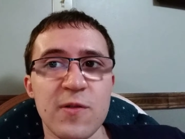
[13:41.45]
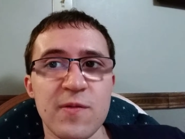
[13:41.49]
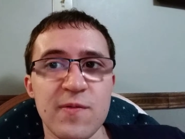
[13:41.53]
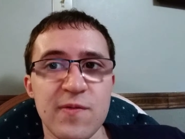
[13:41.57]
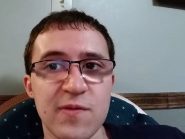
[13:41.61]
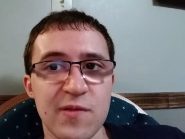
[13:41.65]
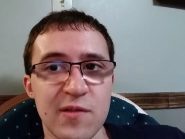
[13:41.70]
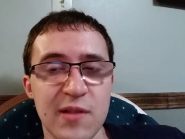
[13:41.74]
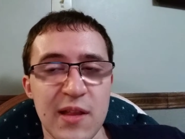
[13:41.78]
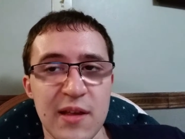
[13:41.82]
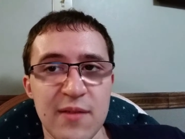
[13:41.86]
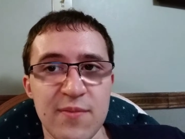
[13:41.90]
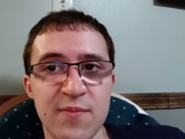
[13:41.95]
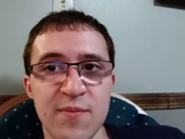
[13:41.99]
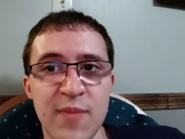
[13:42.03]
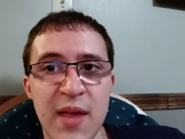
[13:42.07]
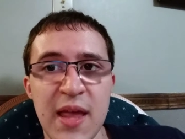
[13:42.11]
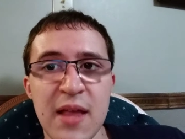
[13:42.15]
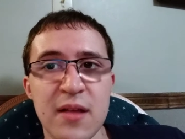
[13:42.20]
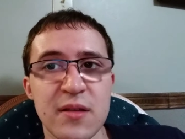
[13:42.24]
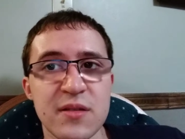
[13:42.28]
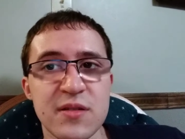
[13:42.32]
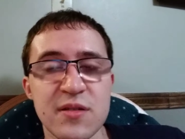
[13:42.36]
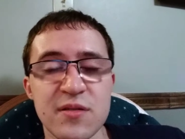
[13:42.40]
like
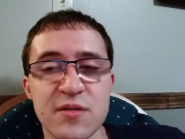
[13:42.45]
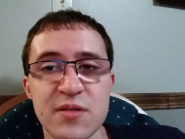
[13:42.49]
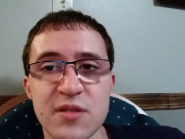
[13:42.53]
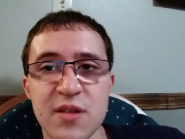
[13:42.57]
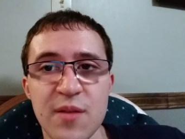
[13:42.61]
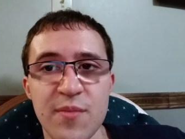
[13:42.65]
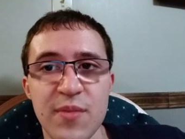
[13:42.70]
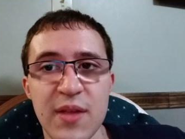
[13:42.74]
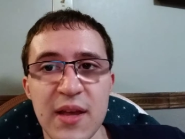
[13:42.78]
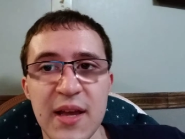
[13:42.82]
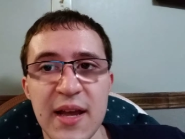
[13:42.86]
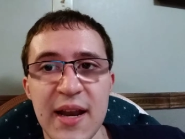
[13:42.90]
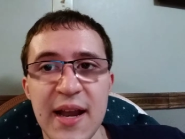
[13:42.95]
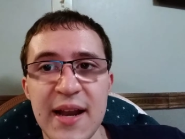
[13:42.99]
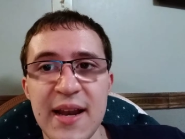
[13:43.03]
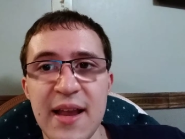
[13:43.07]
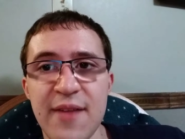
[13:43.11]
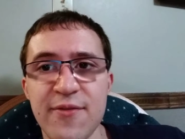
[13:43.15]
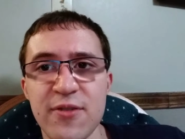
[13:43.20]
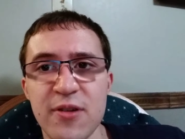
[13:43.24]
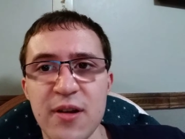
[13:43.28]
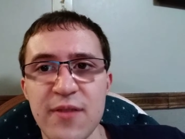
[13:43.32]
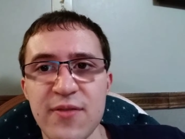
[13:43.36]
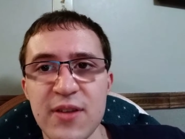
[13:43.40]
meals or something, and I
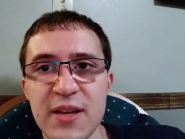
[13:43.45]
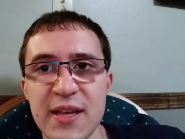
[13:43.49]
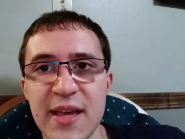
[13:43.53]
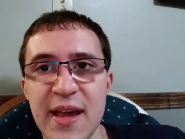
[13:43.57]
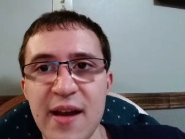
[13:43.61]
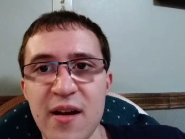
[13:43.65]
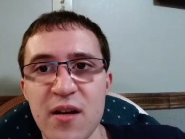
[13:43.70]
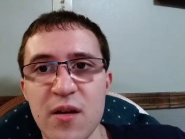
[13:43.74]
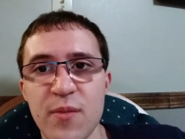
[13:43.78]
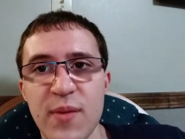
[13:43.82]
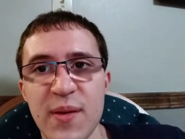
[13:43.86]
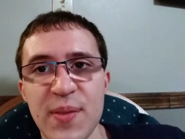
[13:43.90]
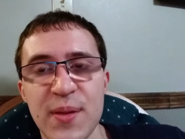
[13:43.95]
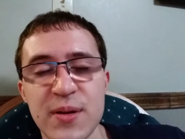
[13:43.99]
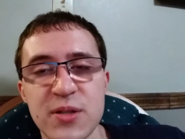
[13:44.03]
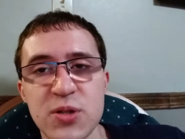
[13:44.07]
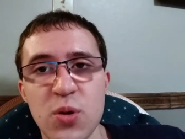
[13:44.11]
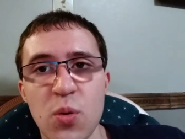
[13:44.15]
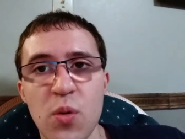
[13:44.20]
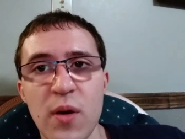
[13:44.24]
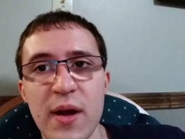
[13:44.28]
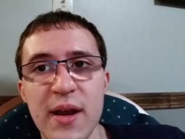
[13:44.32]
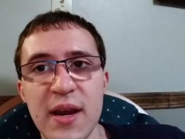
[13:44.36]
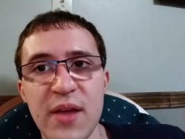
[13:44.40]
never even cared about the
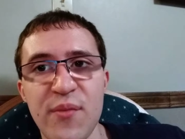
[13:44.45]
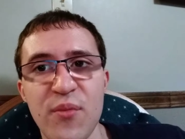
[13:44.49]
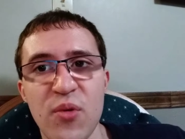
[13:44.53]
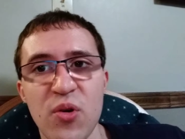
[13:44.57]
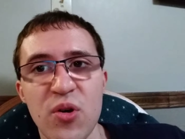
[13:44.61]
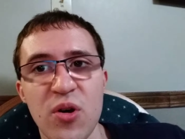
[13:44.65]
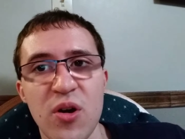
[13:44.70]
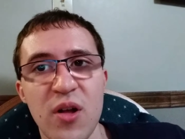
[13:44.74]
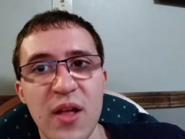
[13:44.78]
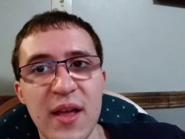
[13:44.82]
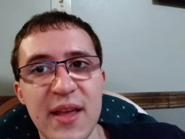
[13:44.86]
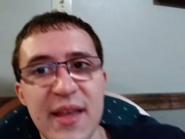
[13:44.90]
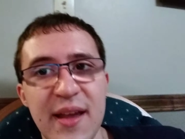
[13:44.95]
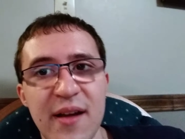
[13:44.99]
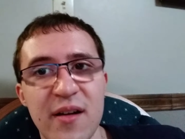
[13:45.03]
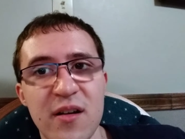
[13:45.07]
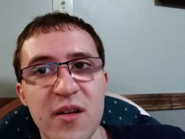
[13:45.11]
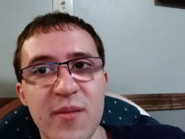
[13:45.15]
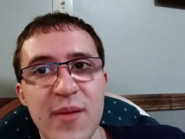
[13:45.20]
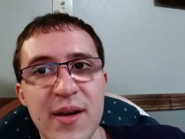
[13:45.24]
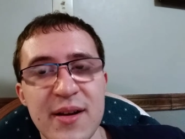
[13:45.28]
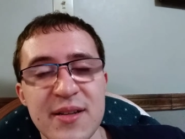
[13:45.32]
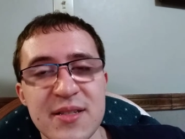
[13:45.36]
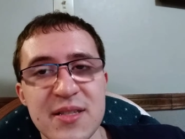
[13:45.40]
toy anymore. All I cared
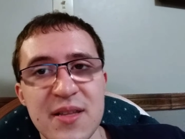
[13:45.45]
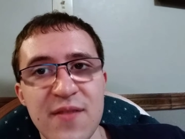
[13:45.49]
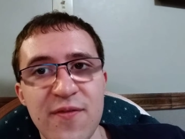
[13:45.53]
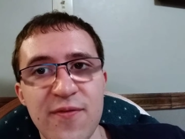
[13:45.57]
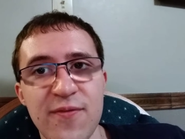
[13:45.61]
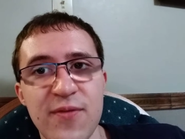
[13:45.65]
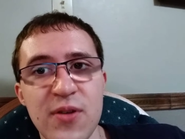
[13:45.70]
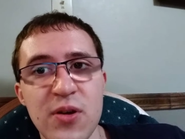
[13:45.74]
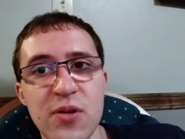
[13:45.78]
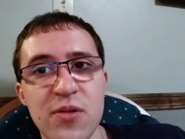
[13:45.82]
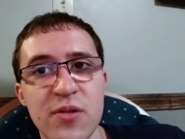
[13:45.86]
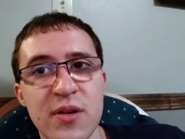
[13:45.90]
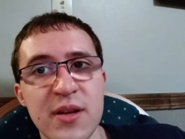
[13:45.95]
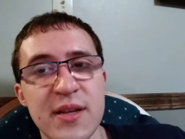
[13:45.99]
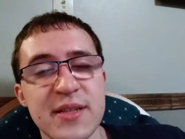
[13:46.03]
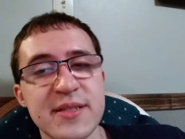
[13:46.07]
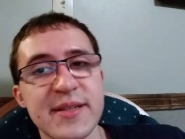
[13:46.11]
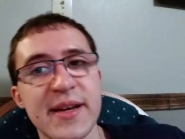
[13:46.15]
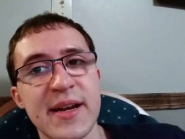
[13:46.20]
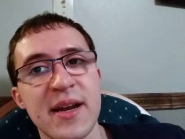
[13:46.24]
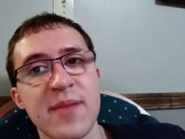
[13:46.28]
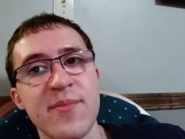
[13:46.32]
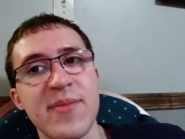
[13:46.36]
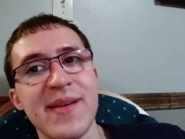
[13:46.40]
about is the food, because I
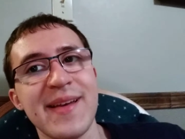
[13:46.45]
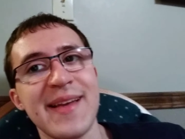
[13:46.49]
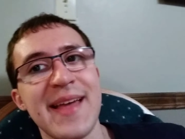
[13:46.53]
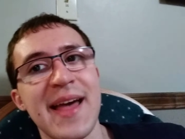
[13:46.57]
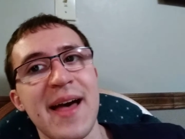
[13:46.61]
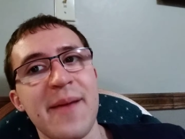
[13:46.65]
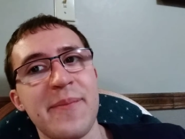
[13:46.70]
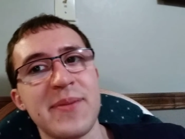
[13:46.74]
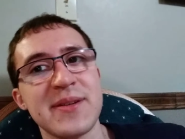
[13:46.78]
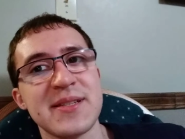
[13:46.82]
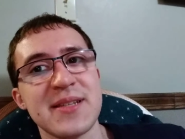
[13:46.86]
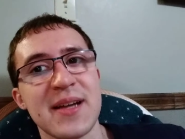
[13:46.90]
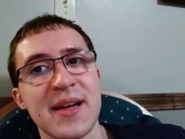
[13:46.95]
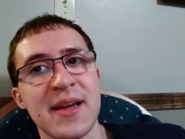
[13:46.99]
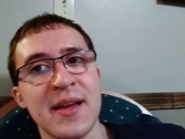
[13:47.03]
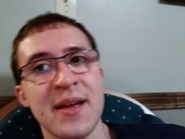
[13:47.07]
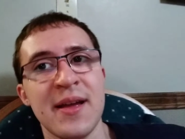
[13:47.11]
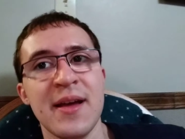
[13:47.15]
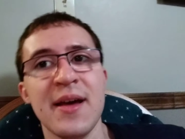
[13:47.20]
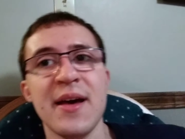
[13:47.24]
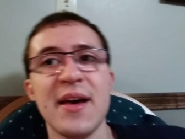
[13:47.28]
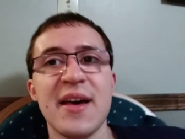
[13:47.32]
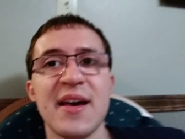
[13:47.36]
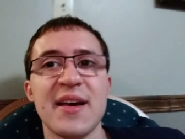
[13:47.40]
had a big appetite,
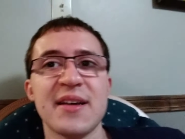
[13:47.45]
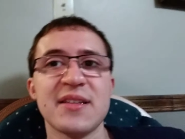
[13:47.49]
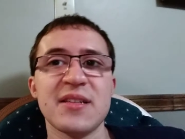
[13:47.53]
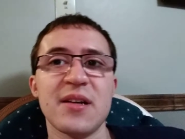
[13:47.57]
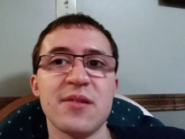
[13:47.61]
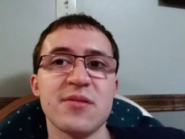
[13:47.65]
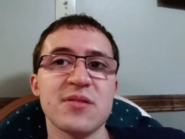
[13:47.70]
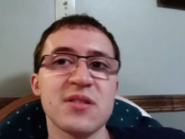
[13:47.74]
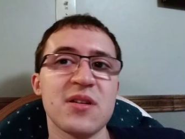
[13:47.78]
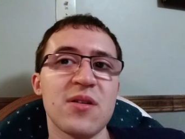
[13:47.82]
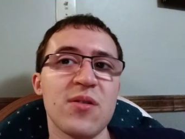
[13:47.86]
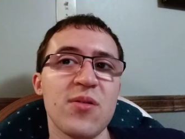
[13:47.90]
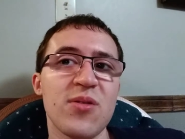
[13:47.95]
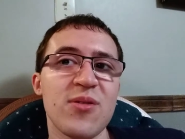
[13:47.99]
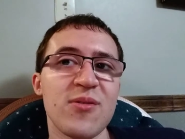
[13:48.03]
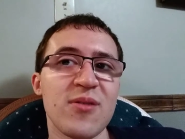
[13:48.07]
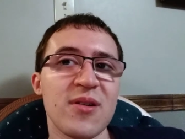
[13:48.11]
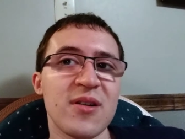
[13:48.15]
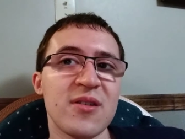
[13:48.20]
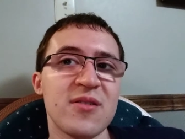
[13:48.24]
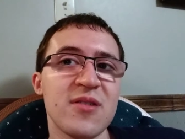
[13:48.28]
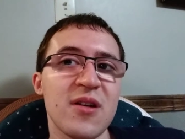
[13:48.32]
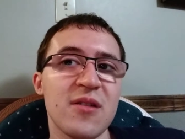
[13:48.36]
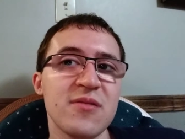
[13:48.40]
because I was going through a
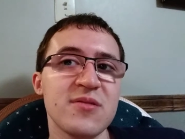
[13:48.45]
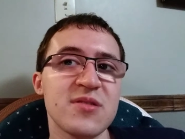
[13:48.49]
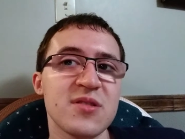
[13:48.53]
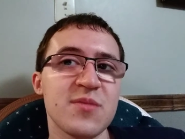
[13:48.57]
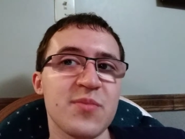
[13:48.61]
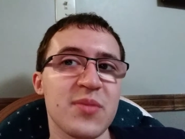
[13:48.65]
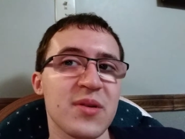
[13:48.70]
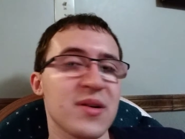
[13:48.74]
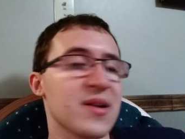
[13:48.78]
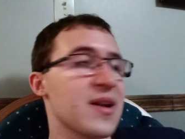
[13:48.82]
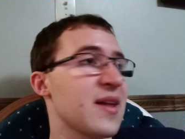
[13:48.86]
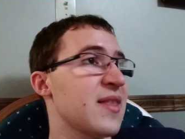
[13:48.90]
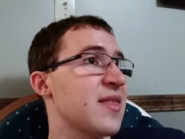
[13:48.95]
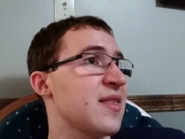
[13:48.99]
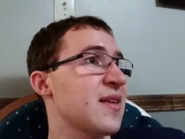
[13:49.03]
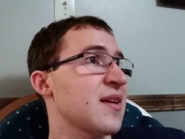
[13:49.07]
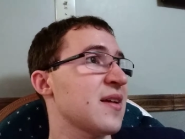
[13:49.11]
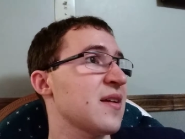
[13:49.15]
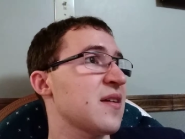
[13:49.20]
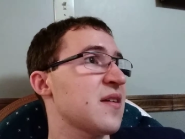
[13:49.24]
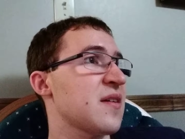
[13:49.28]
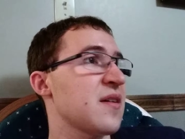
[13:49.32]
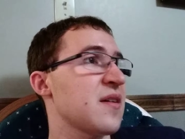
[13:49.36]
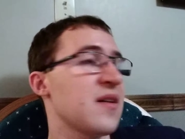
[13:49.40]
growth spurt, I
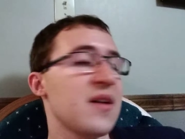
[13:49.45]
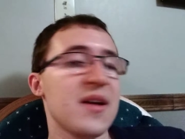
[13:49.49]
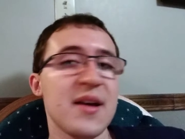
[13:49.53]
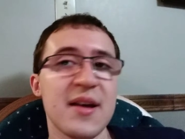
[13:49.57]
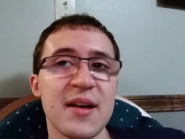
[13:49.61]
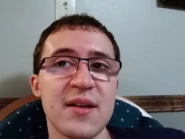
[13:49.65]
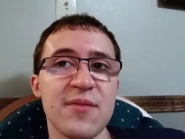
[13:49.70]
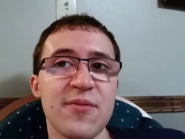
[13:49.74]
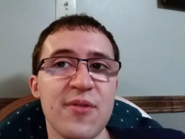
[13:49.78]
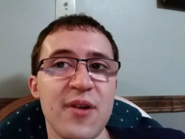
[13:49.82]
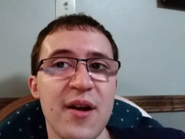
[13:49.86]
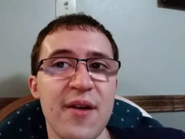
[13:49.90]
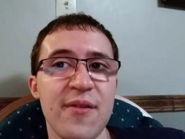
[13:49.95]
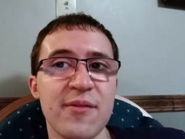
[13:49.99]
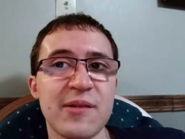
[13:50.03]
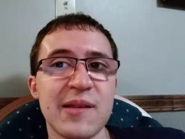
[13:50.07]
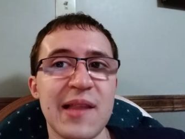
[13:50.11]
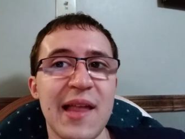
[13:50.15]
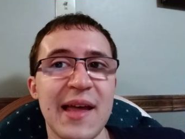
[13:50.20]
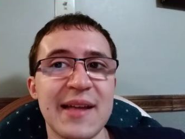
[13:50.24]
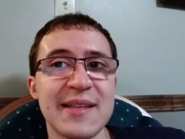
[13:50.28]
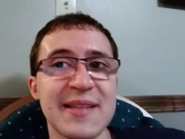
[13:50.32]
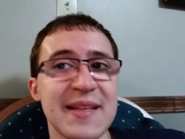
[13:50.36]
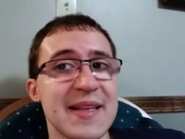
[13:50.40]
think, where I would
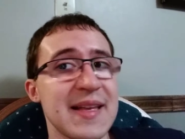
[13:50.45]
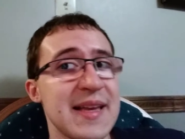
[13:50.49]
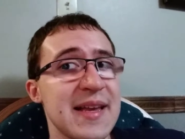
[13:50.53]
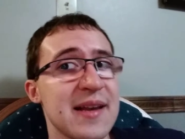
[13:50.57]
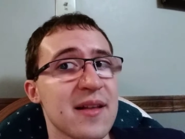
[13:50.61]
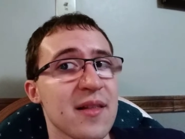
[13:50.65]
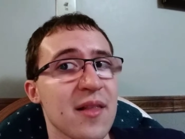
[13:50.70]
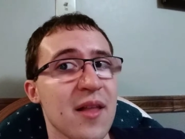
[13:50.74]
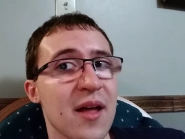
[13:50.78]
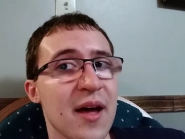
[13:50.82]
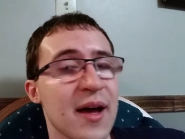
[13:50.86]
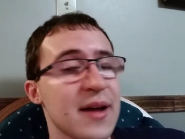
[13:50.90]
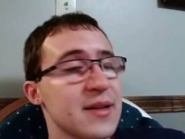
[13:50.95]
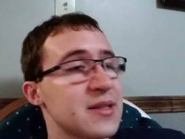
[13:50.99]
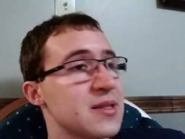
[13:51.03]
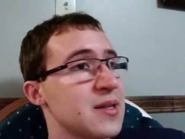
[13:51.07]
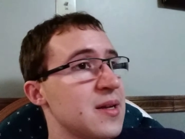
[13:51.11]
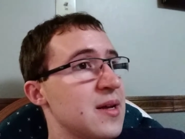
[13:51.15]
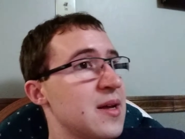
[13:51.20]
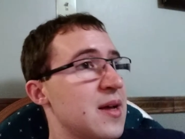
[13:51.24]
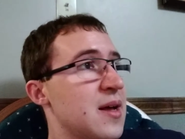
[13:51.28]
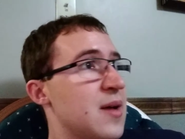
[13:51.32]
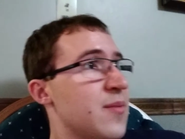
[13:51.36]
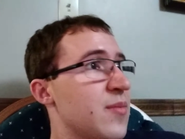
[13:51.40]
like to eat a lot.
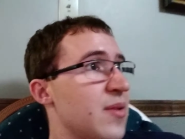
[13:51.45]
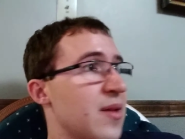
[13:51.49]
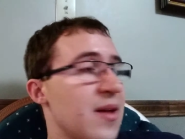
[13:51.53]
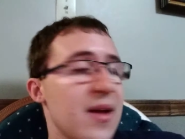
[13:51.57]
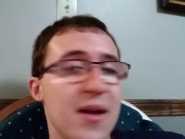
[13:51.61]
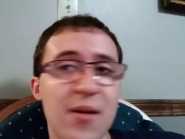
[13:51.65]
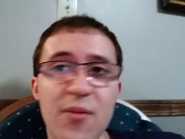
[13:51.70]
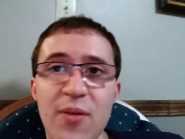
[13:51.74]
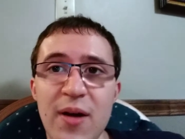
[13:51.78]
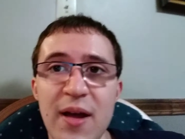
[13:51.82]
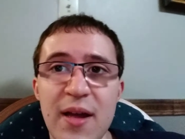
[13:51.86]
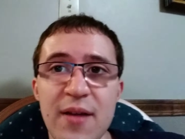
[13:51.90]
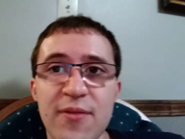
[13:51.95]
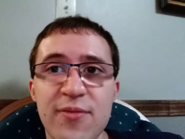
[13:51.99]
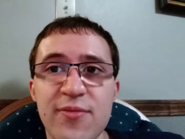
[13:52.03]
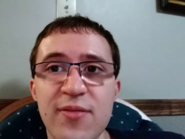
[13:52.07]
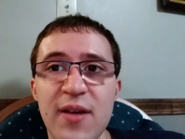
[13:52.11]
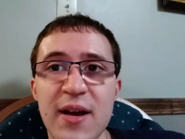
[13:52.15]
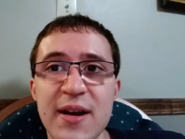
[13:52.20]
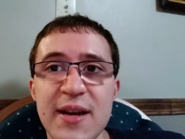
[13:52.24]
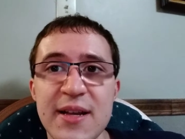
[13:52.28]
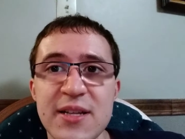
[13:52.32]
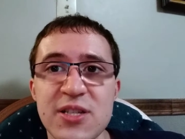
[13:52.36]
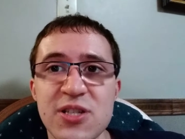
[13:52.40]
But anyway,
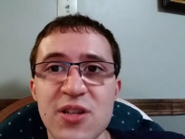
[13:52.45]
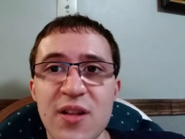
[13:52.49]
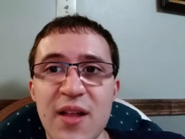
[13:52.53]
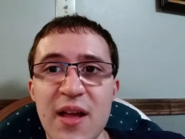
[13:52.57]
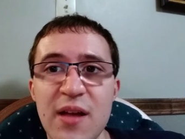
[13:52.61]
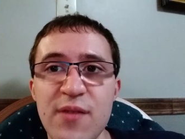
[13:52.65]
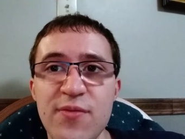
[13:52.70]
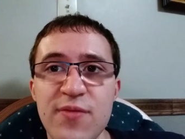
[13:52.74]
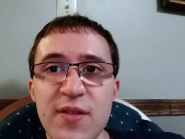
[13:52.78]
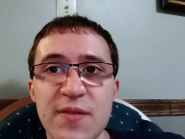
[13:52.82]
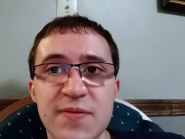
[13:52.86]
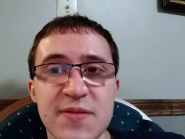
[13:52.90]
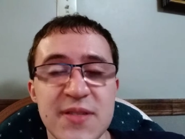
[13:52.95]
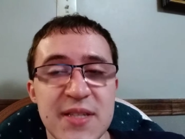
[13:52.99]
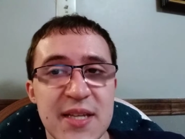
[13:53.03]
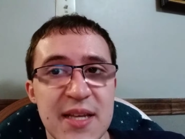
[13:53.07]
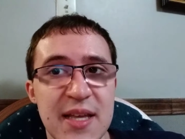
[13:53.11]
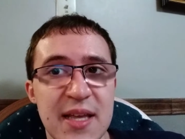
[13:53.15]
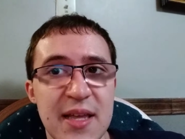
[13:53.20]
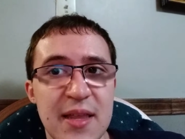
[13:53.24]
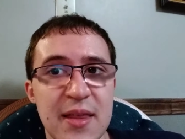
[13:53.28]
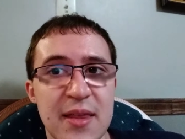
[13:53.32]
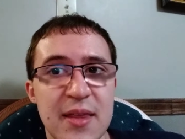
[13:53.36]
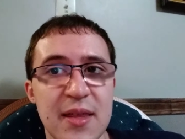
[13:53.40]
Friday, July
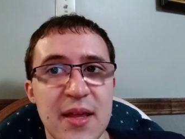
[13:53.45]
15th,